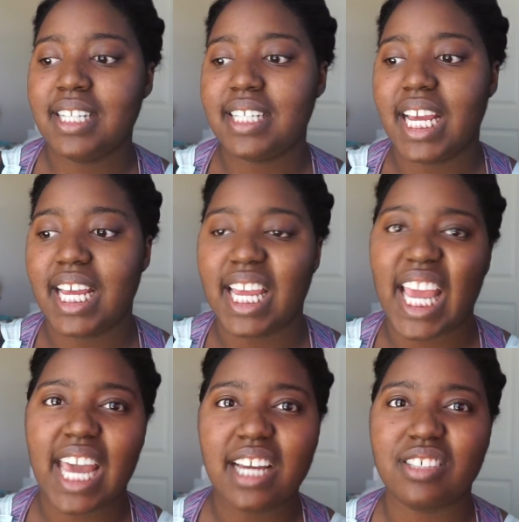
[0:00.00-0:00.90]
taking
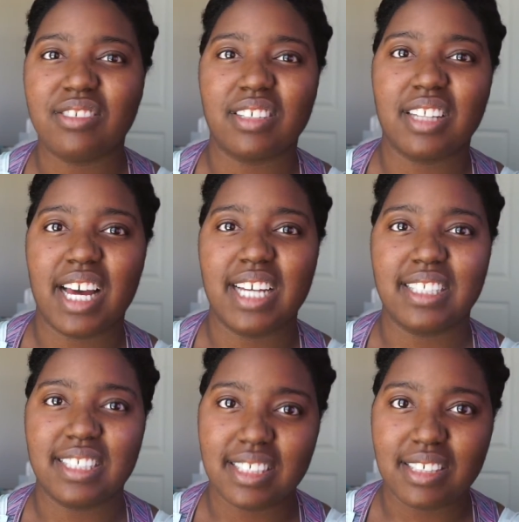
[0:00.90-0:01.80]
extra
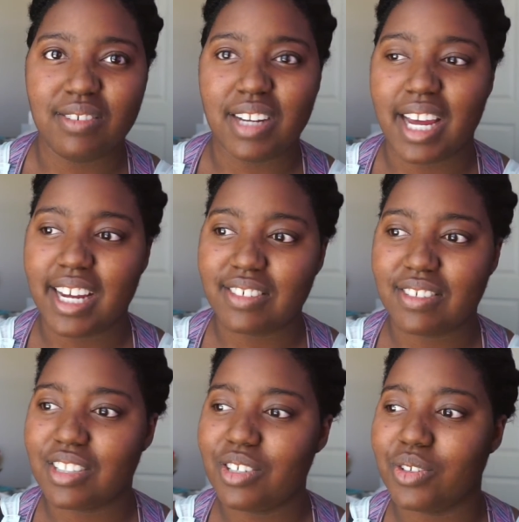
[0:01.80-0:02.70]
classes, doing extra
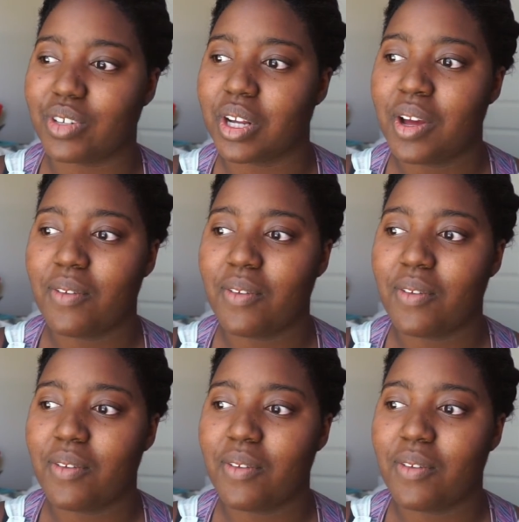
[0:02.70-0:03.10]
tutoring,